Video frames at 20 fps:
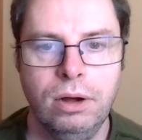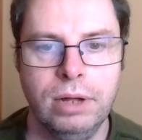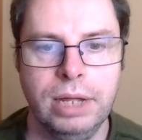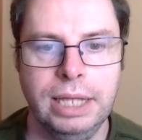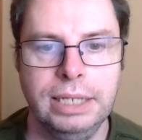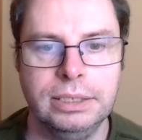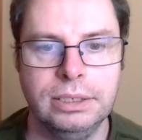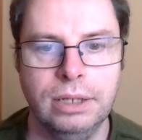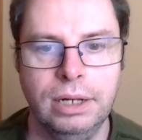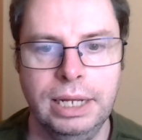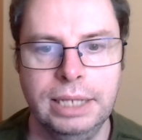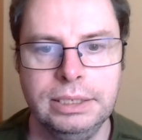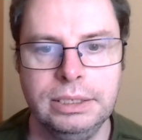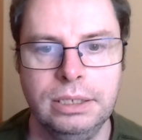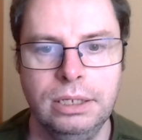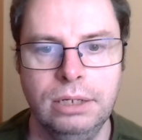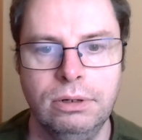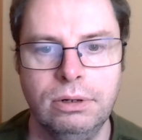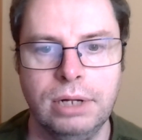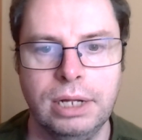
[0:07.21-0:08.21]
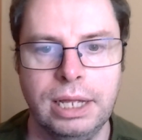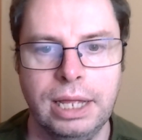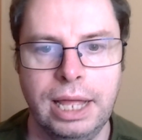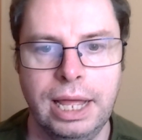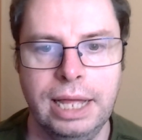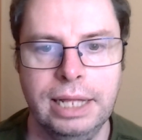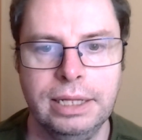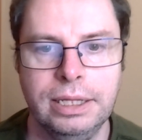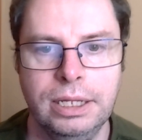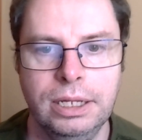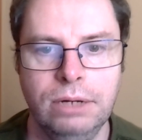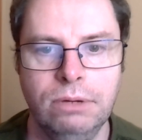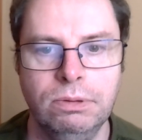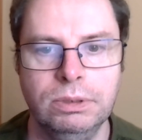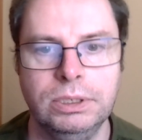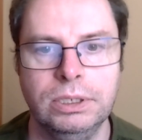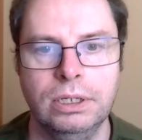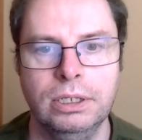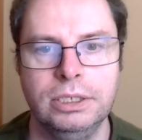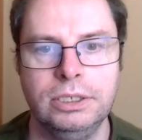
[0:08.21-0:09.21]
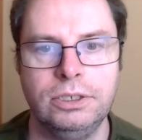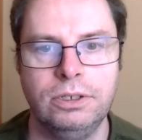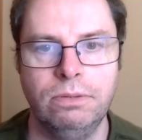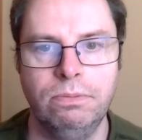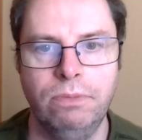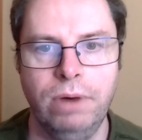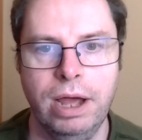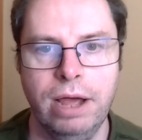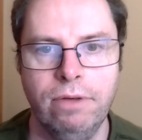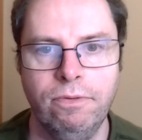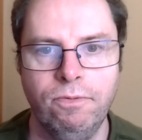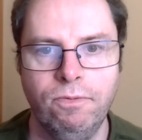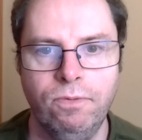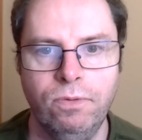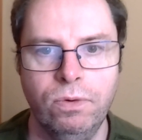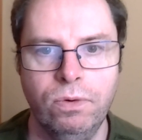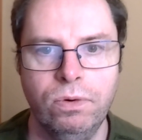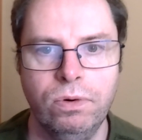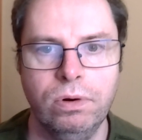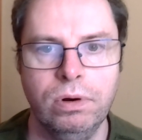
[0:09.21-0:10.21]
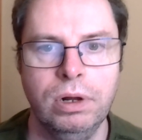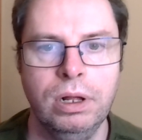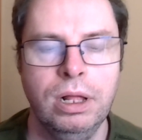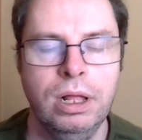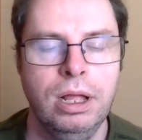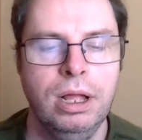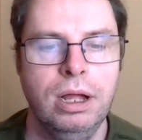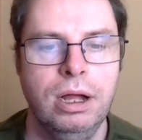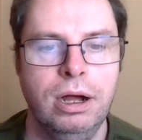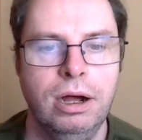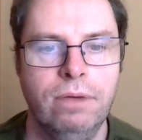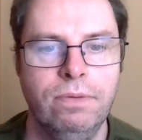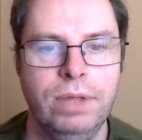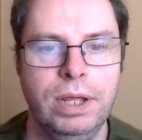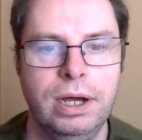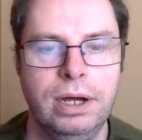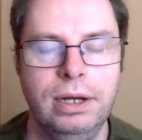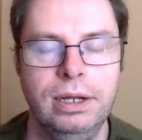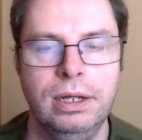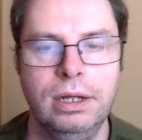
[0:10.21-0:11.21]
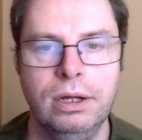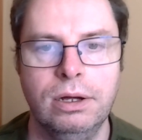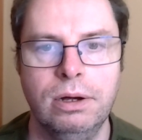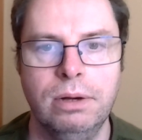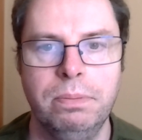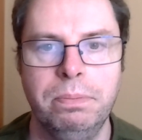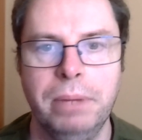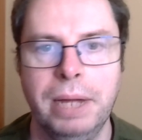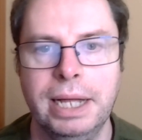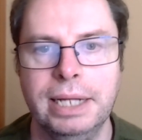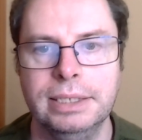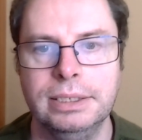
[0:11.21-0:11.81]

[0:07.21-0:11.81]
Okay, so let's look at the results from round 4 of the Heineken Cup